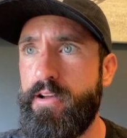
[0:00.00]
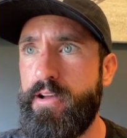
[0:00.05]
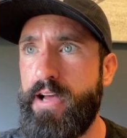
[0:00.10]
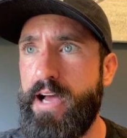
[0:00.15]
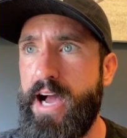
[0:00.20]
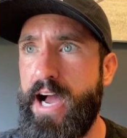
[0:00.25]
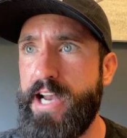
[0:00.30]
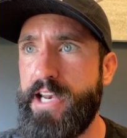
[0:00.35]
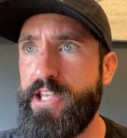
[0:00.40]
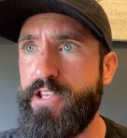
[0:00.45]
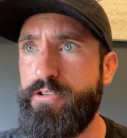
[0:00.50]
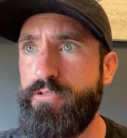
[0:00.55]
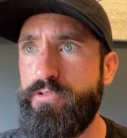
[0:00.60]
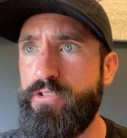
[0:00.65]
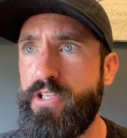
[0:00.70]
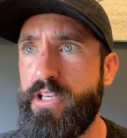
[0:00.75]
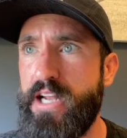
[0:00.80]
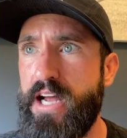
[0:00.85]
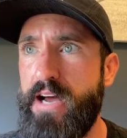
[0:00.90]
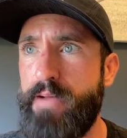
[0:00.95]
How to
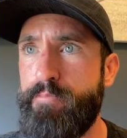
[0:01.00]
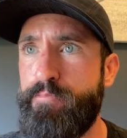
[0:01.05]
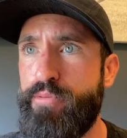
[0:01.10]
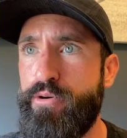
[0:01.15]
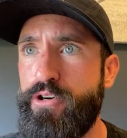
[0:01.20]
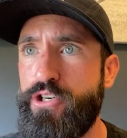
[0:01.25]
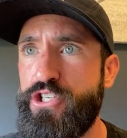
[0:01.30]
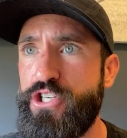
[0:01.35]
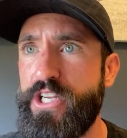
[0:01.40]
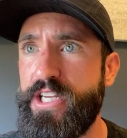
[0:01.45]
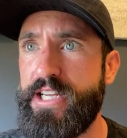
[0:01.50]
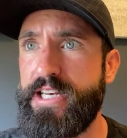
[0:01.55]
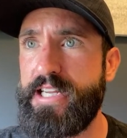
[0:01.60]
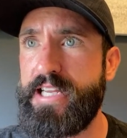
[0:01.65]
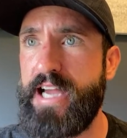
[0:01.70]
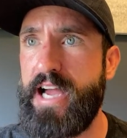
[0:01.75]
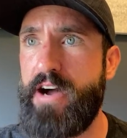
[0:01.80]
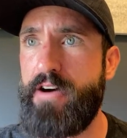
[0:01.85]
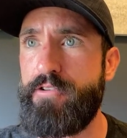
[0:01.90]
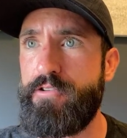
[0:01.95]
use it on pushing and
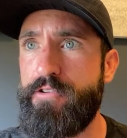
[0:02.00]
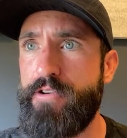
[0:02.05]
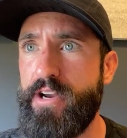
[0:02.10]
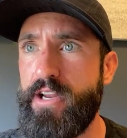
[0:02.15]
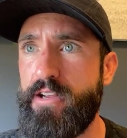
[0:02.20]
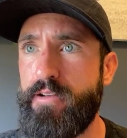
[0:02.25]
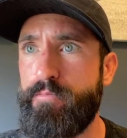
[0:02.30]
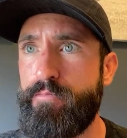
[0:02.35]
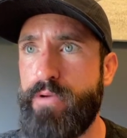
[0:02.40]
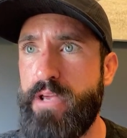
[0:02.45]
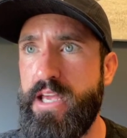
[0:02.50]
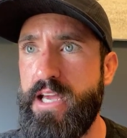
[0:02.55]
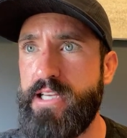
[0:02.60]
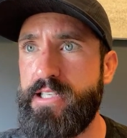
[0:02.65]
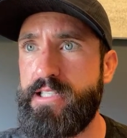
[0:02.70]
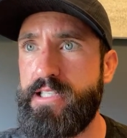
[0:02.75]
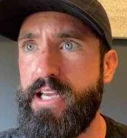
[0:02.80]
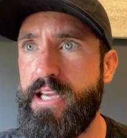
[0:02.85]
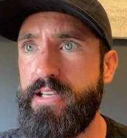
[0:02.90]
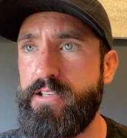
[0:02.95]
countering.
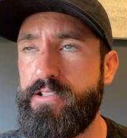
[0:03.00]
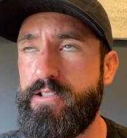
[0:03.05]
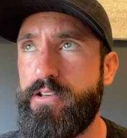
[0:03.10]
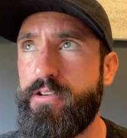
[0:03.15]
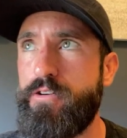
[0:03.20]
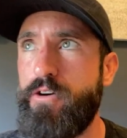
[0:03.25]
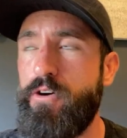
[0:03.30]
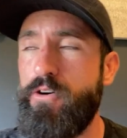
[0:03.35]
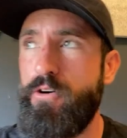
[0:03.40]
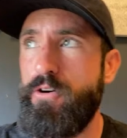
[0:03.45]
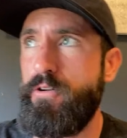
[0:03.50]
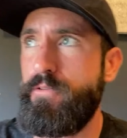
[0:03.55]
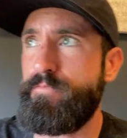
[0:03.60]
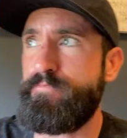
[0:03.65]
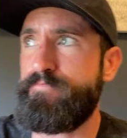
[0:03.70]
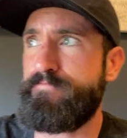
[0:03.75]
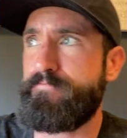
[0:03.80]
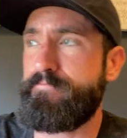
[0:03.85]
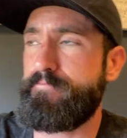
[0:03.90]
PSA is the goal.